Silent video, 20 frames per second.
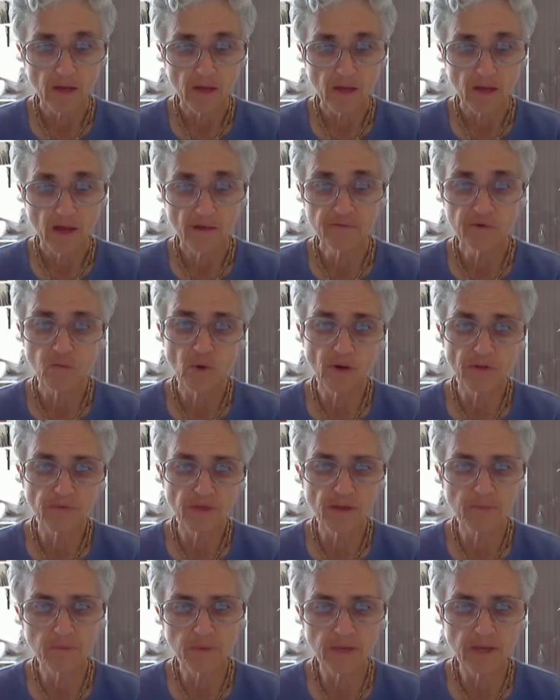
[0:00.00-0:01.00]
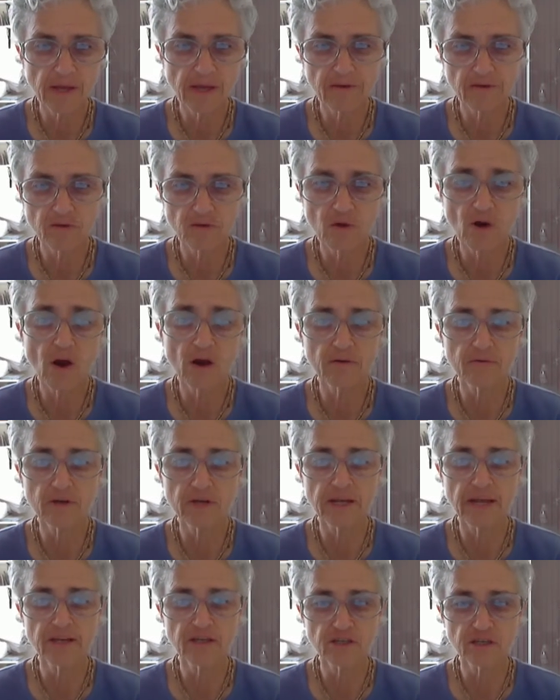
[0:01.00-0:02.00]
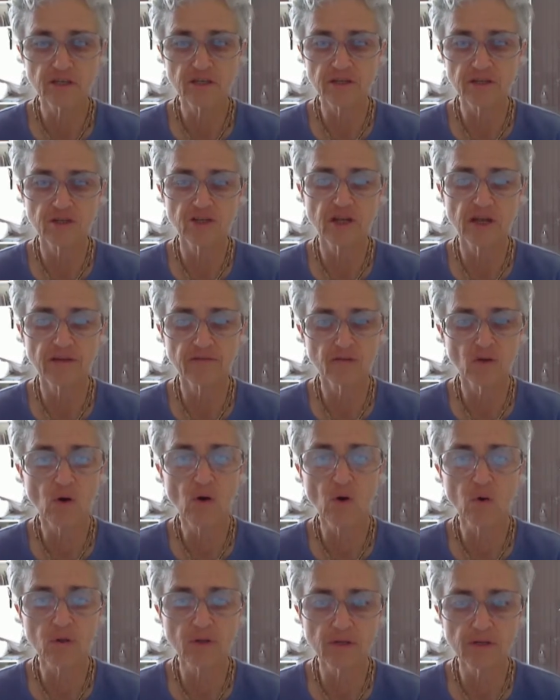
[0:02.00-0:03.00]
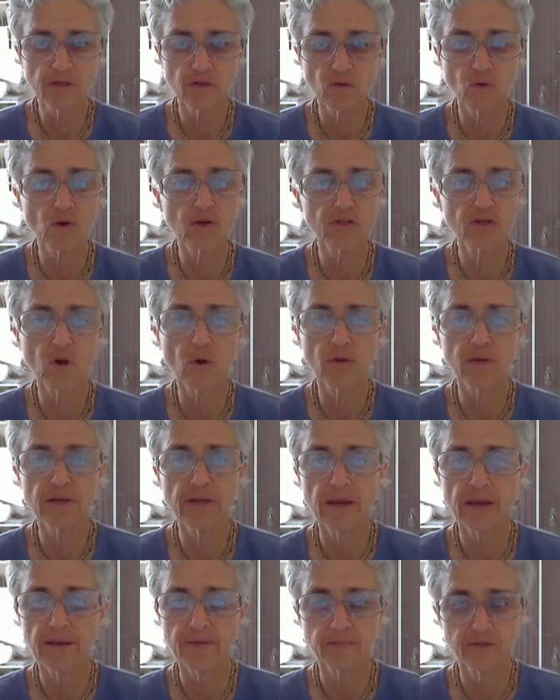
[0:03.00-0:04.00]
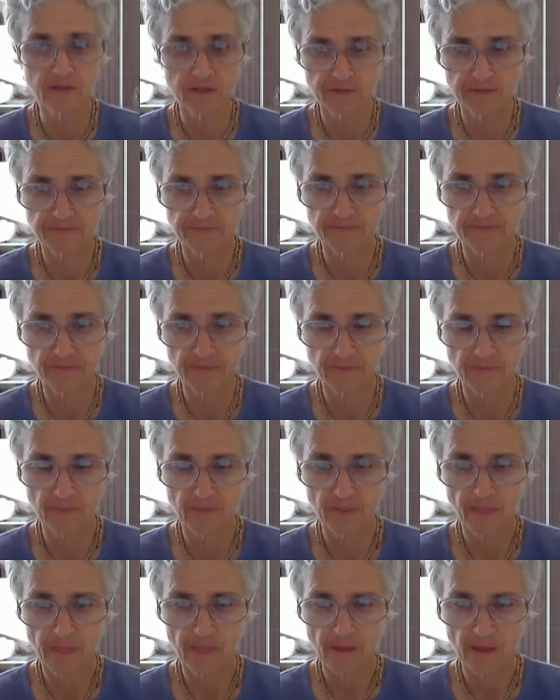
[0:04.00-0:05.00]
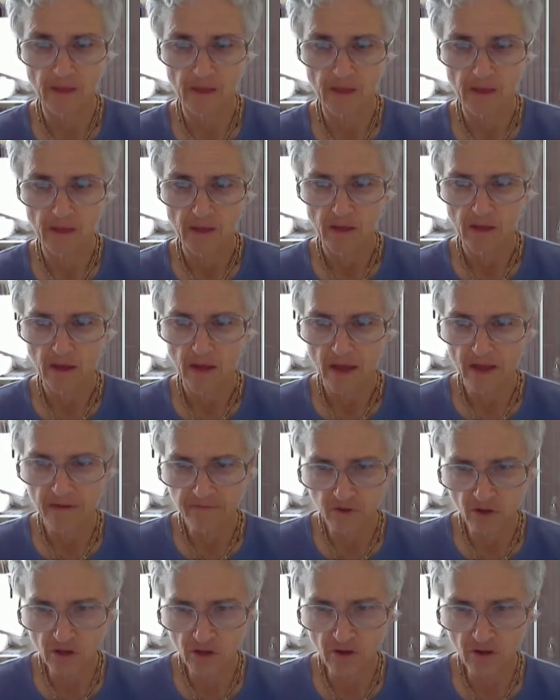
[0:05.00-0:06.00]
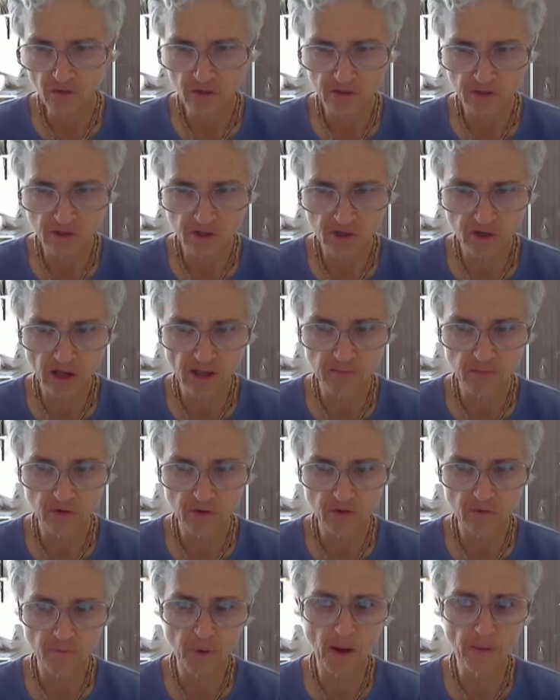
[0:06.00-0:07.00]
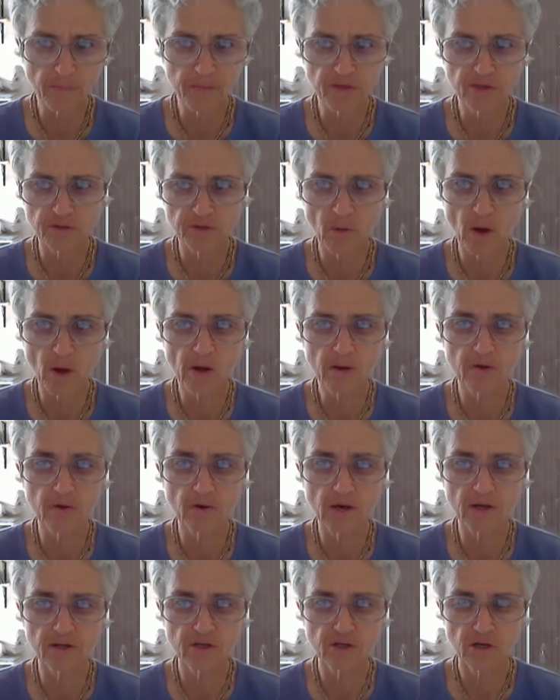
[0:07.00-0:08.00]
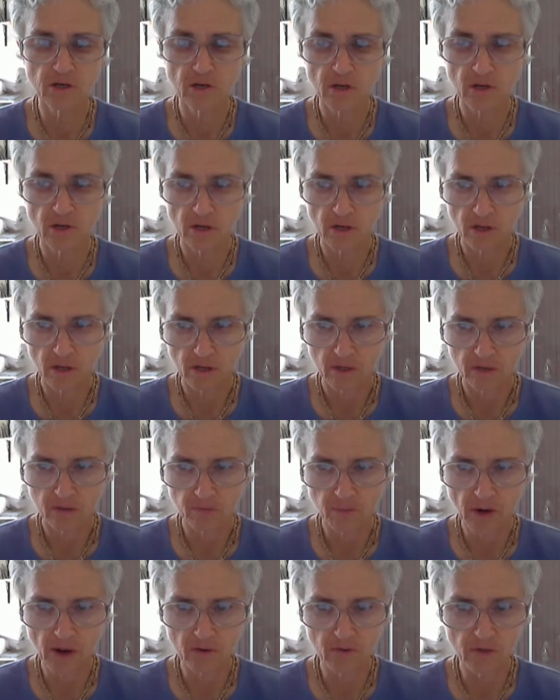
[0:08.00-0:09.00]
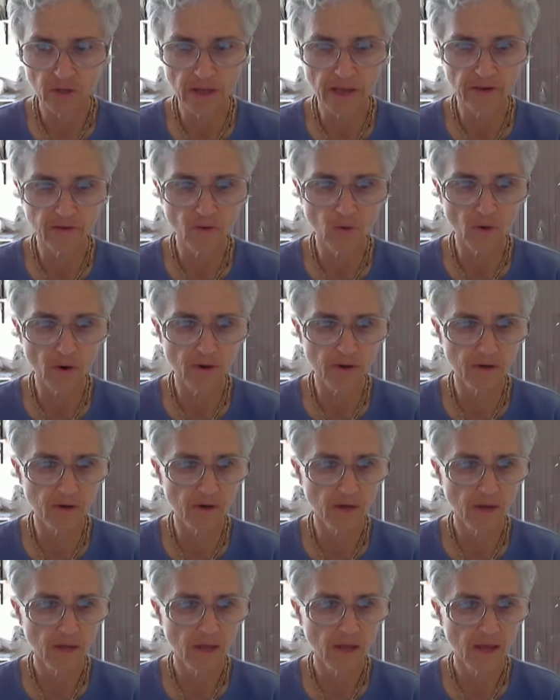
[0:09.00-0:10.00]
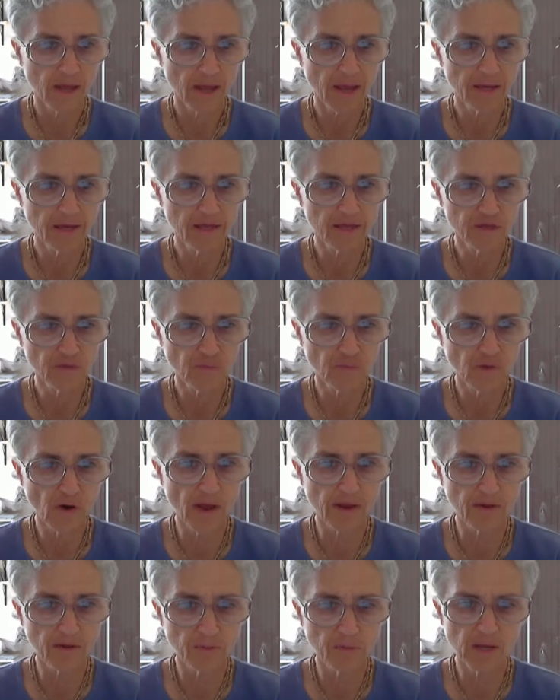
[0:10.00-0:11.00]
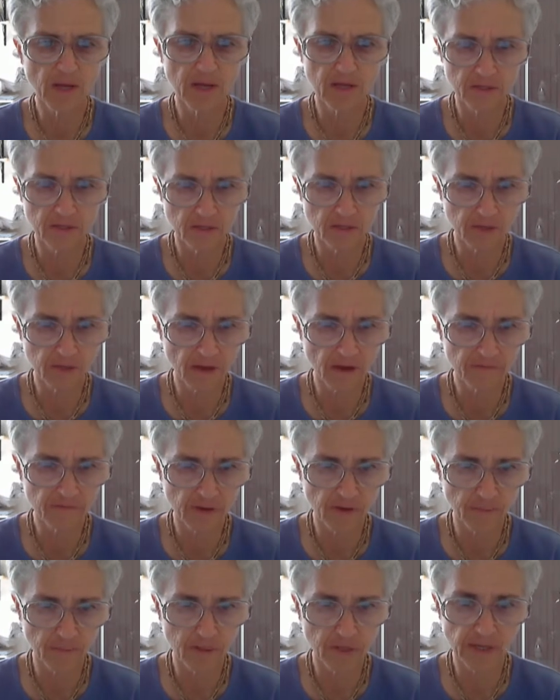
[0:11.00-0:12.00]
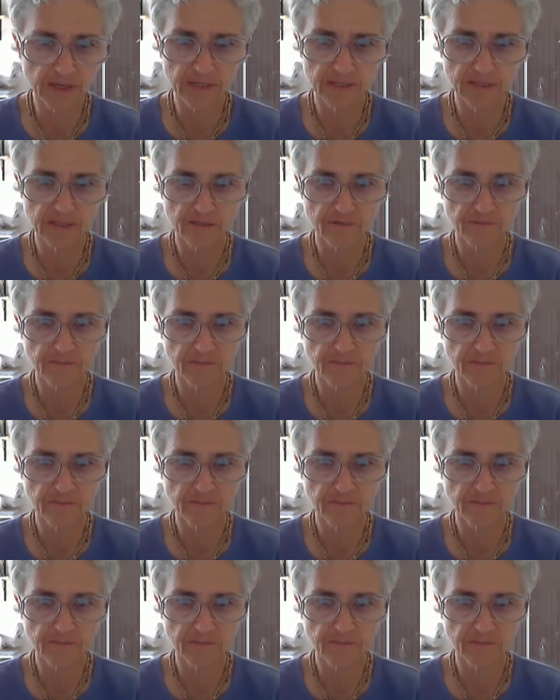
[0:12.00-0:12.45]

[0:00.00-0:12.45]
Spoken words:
Everyone then began to congregationally chant the Lord's holy names. After hearing the statement of Babaji Maharaj, the proud landlord and his friend immediately left that place.